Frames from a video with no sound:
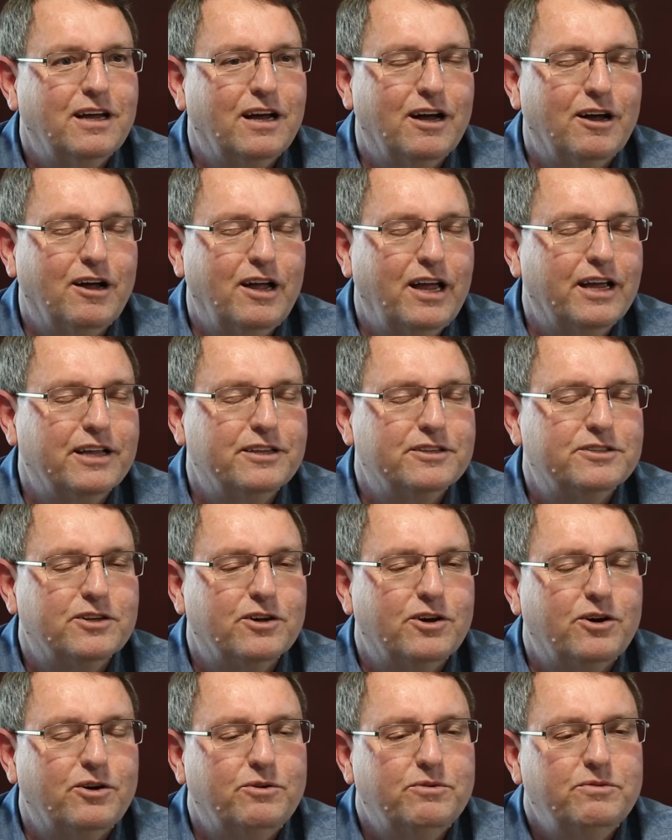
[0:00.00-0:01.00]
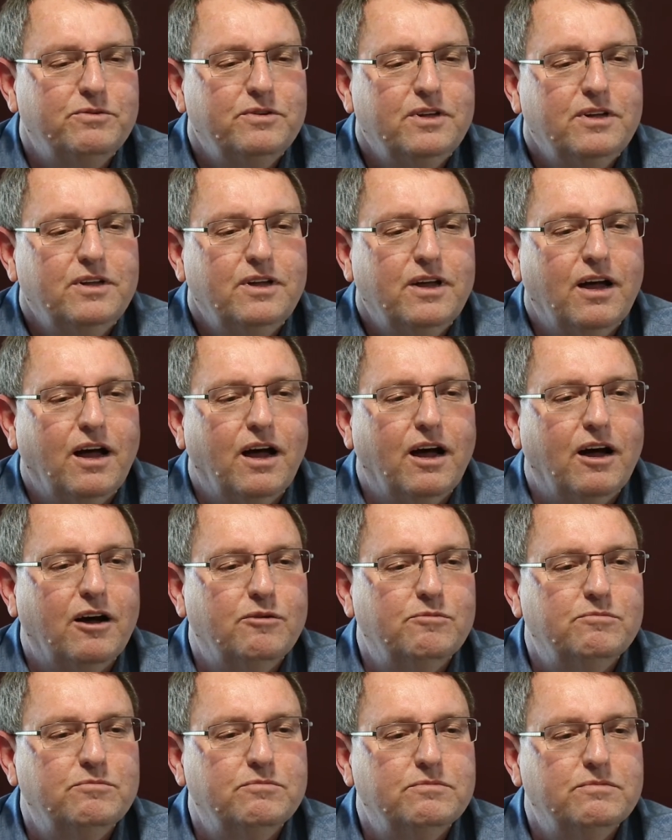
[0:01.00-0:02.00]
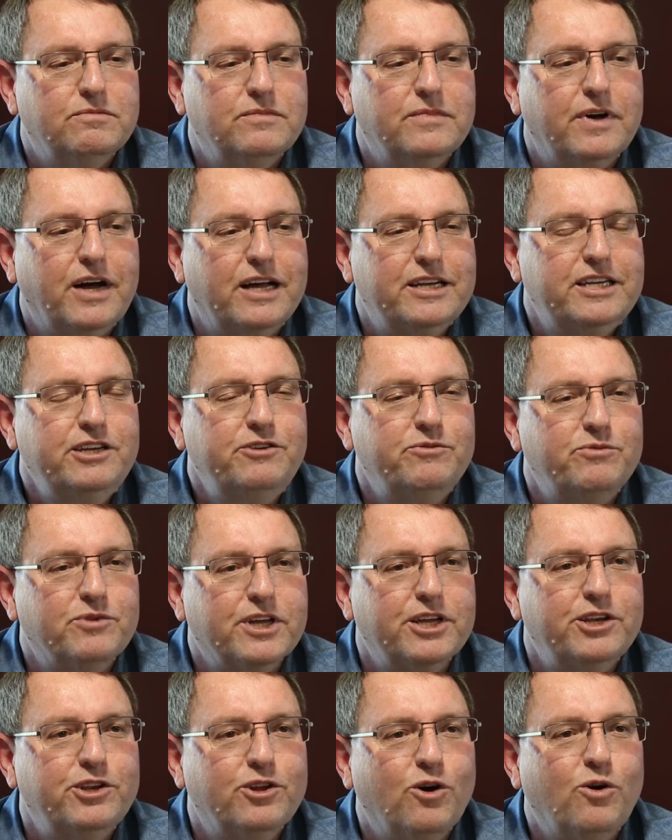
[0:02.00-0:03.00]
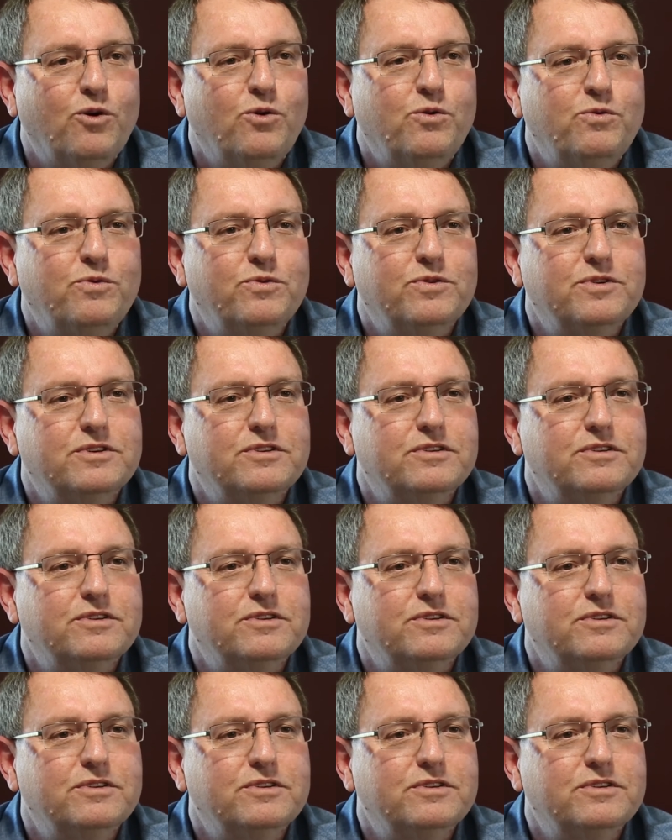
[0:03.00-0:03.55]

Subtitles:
and so I didn't really know